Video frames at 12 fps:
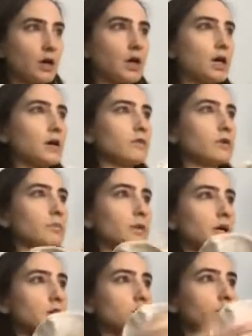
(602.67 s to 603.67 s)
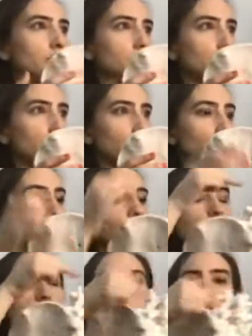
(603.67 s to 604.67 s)
I have our pelvis here, and
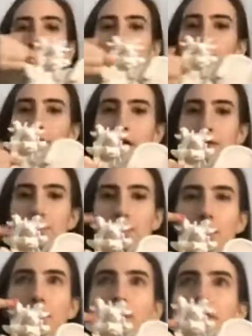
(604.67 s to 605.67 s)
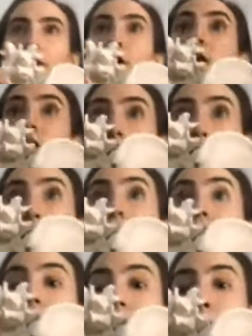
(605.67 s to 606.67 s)
you can see the bottom part of
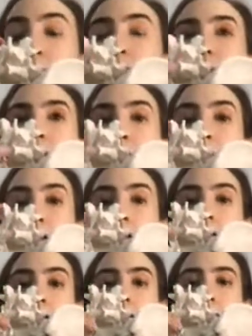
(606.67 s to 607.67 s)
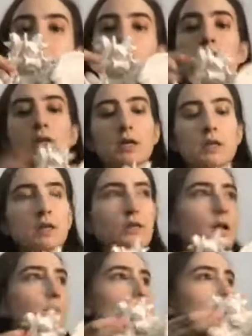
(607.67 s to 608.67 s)
the lumbar spine here. The
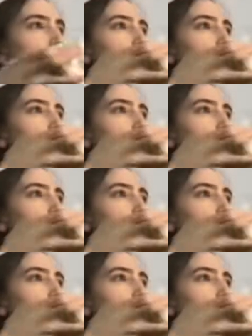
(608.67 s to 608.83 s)
lumbar